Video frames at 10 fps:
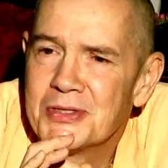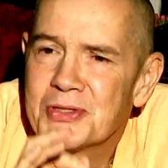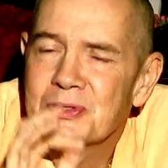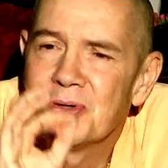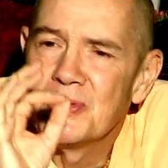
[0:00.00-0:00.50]

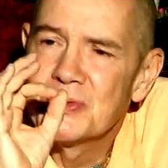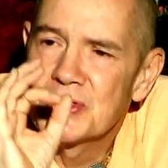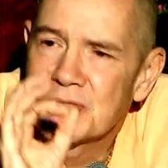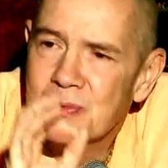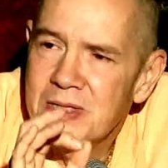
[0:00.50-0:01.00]
so
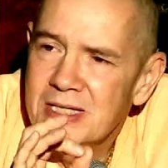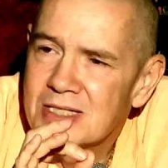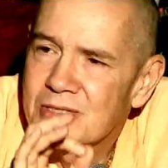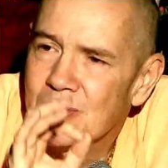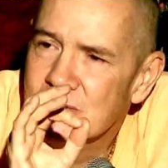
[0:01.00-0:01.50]
sweet,
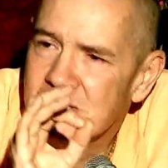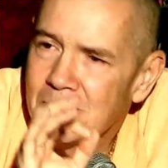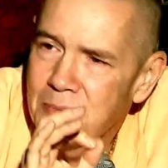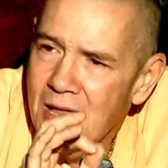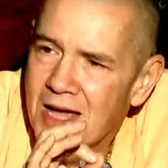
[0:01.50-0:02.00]
so
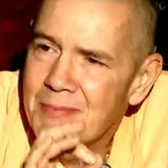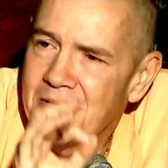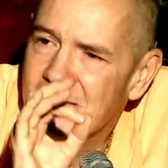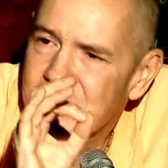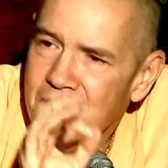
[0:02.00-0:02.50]
sublime,
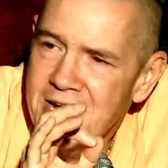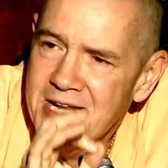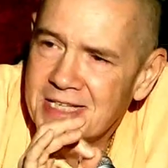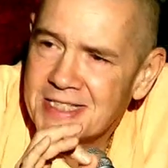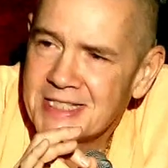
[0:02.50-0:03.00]
yet
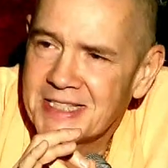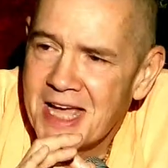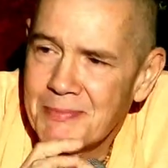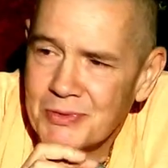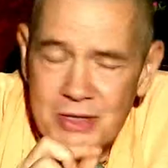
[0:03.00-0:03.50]
training his
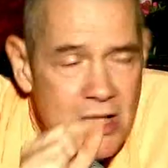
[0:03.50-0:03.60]
disciples.